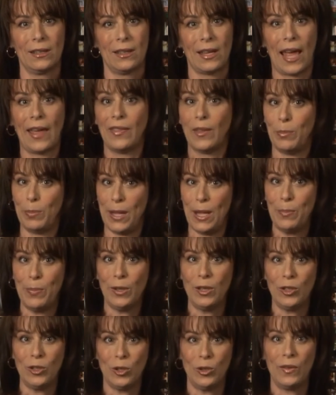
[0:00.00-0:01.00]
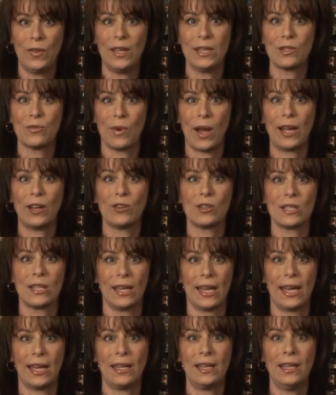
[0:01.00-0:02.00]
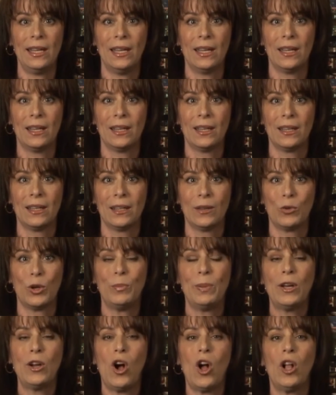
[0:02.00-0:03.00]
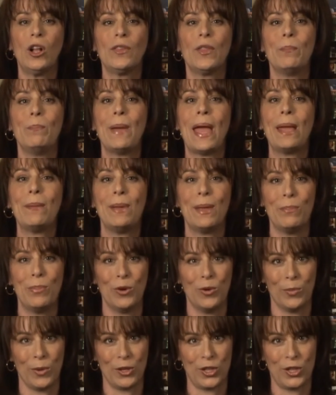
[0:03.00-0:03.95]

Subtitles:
And the people who these writers led would be called the baby boomer